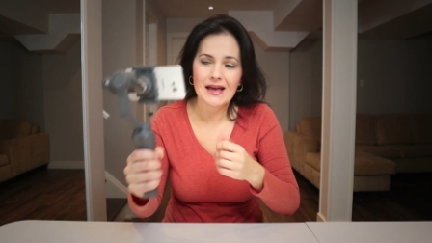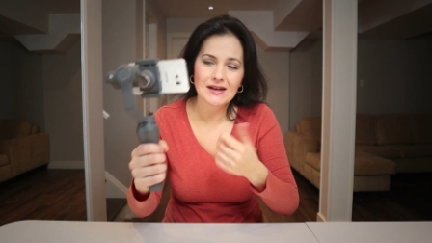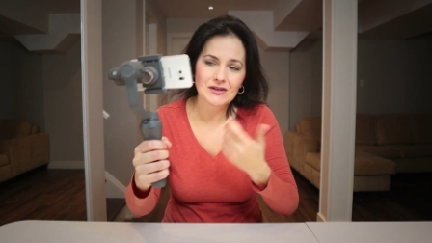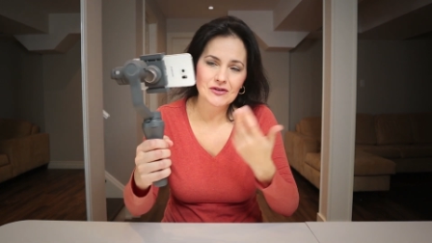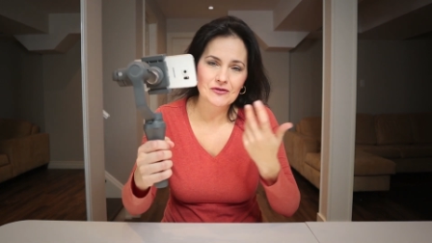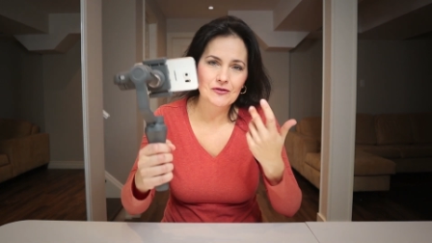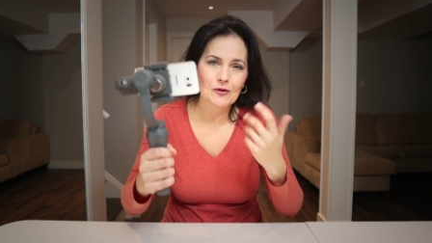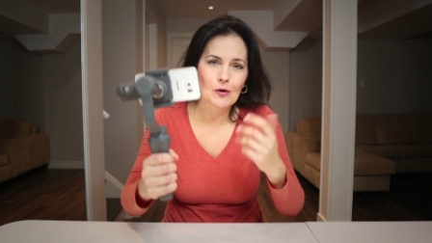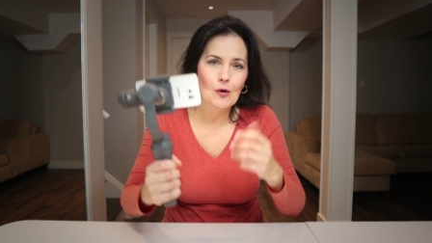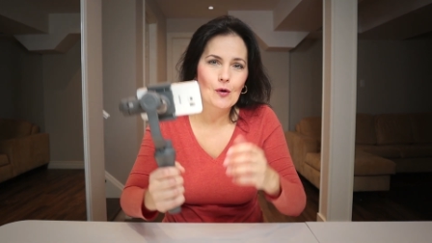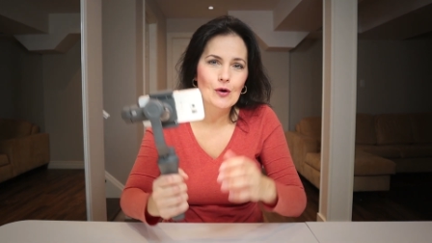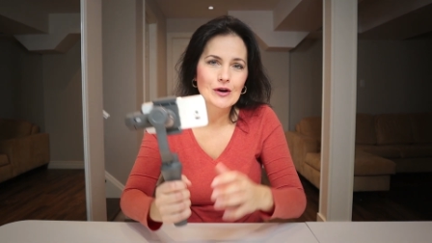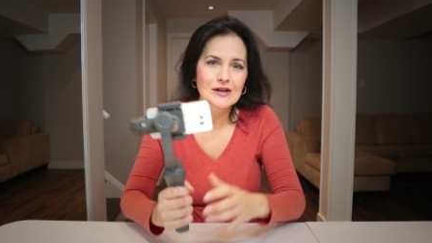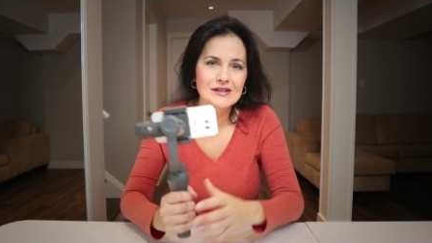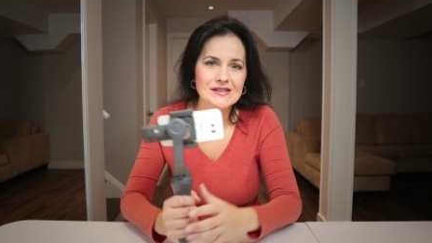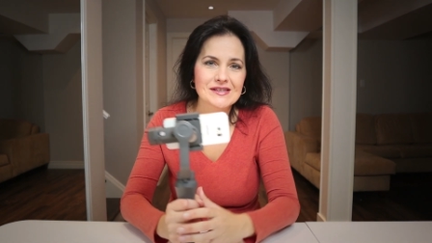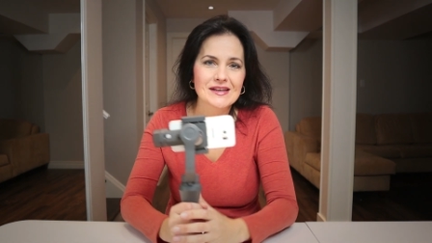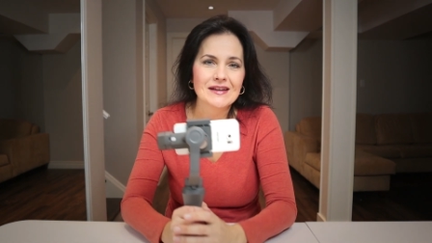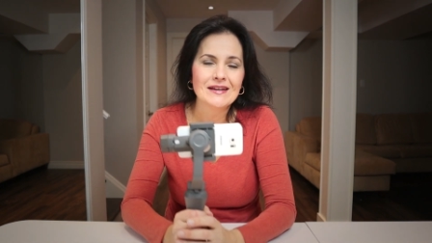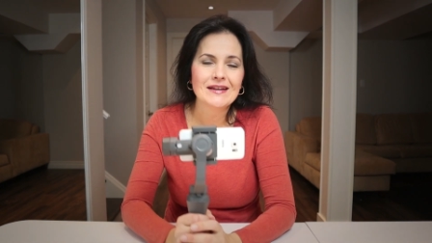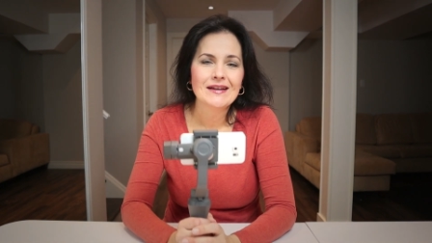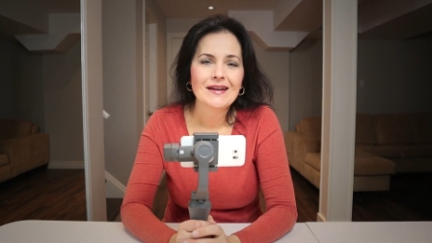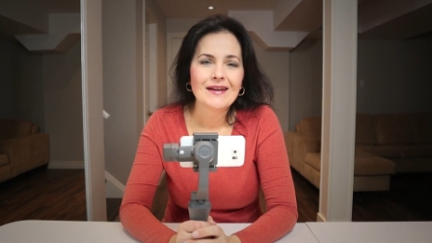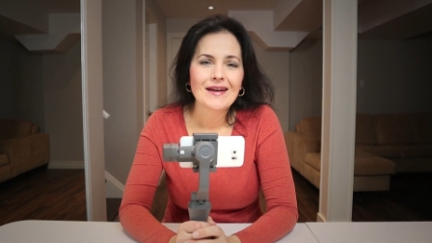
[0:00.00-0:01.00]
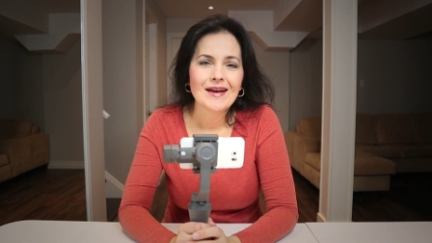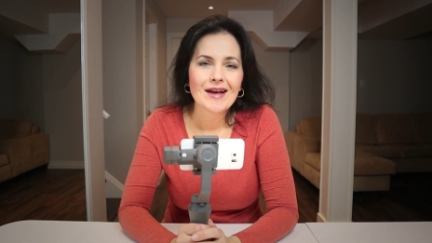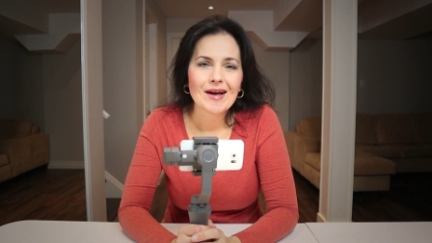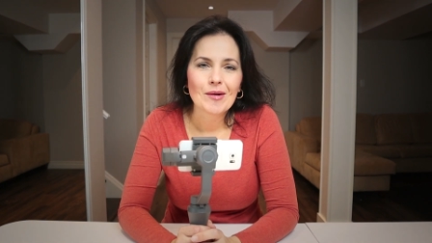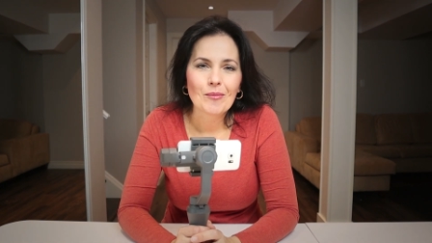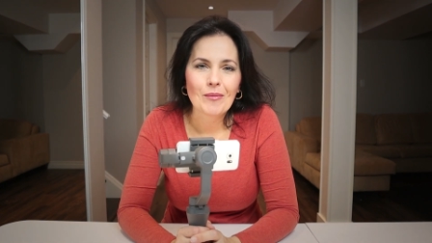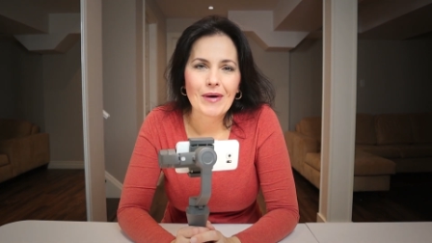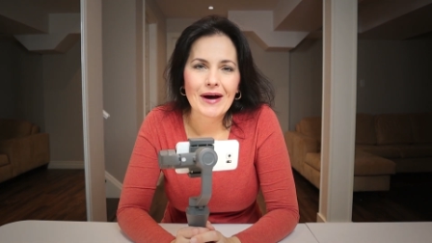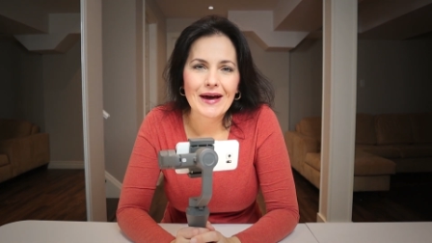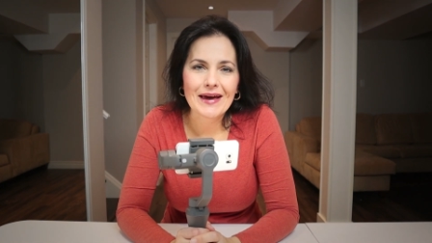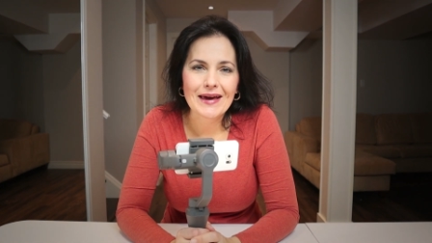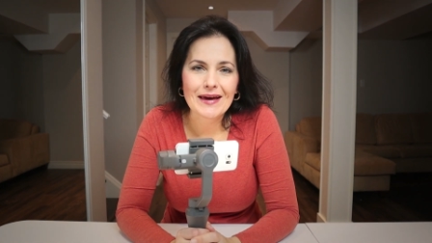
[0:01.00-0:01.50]
and of course
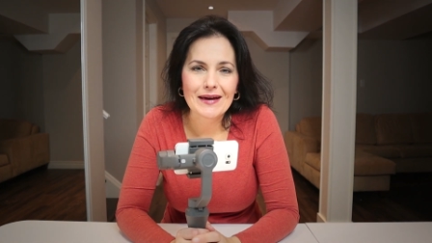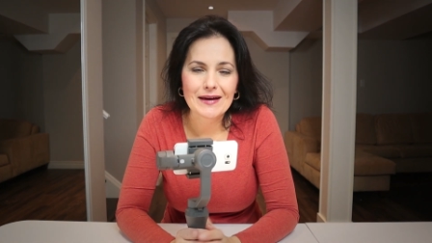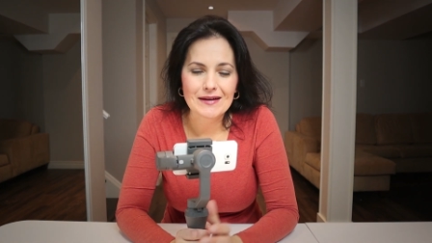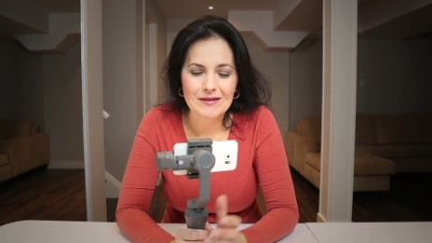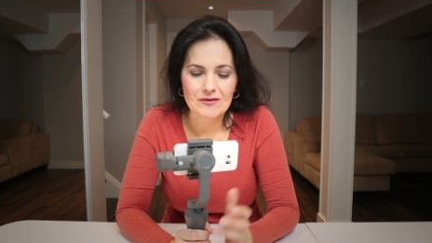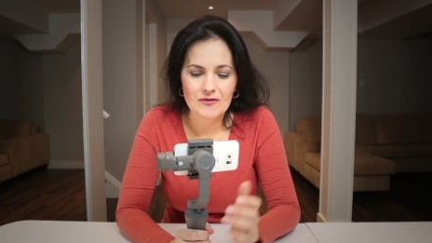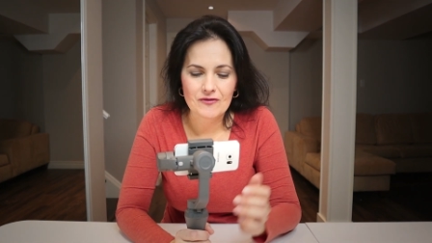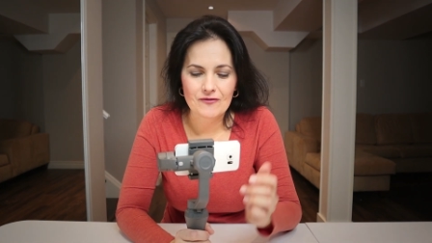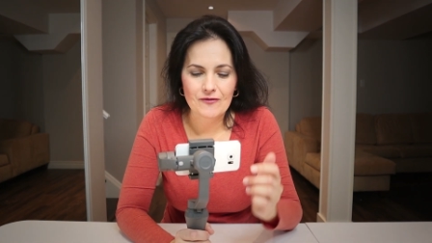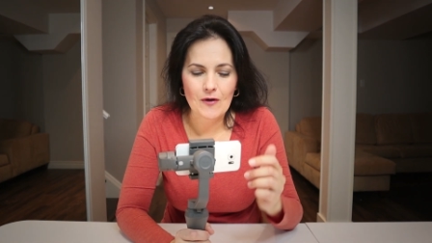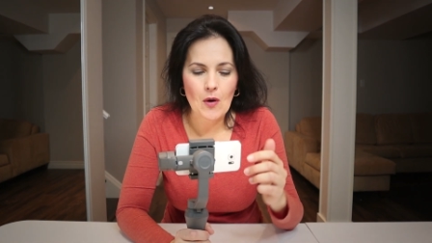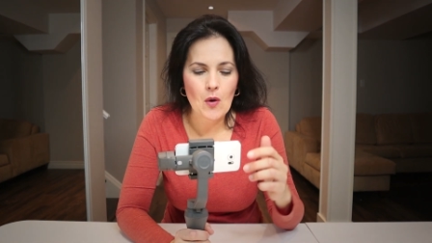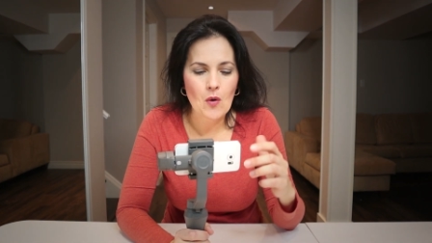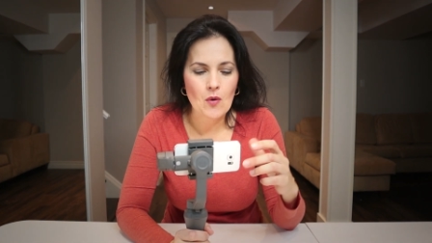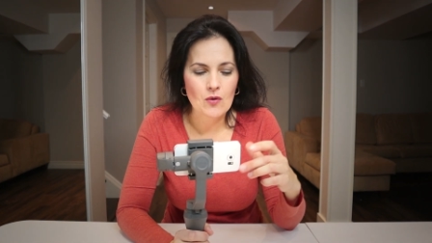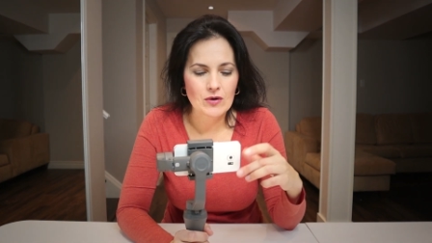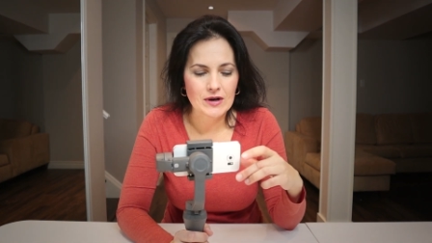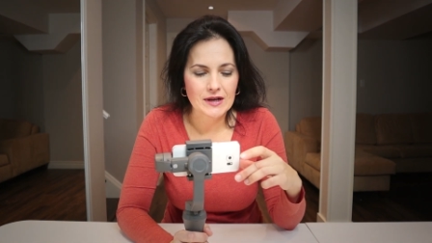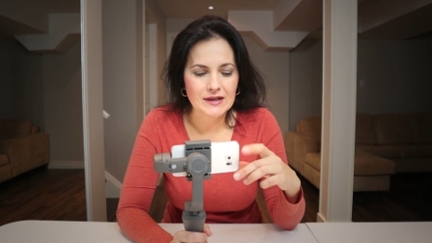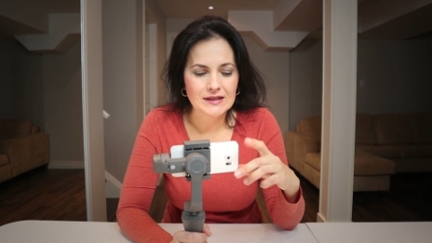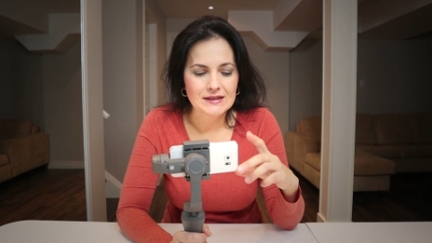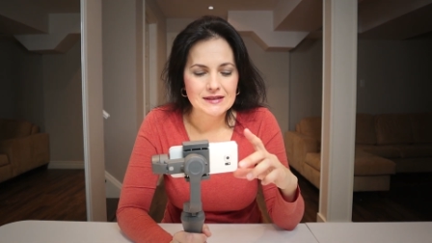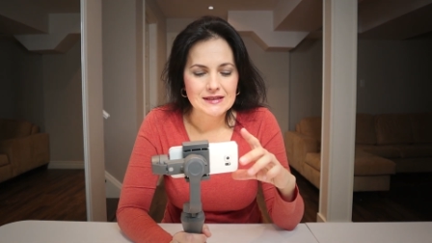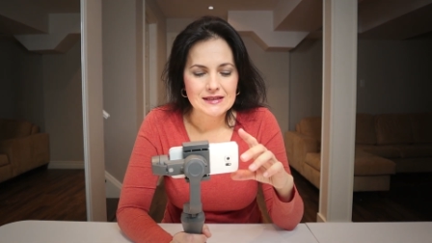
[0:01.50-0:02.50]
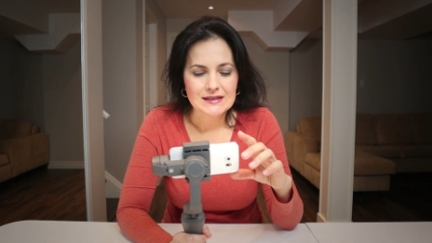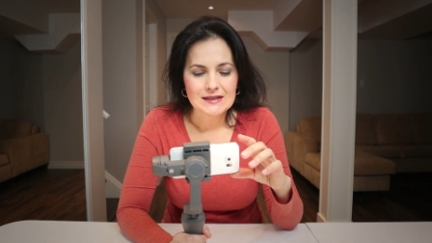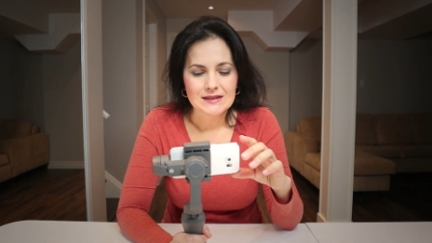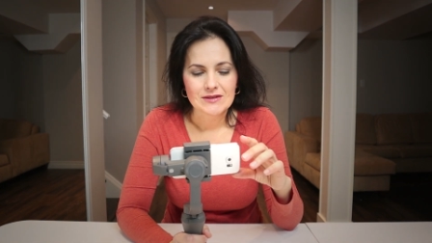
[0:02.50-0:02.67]
my phone,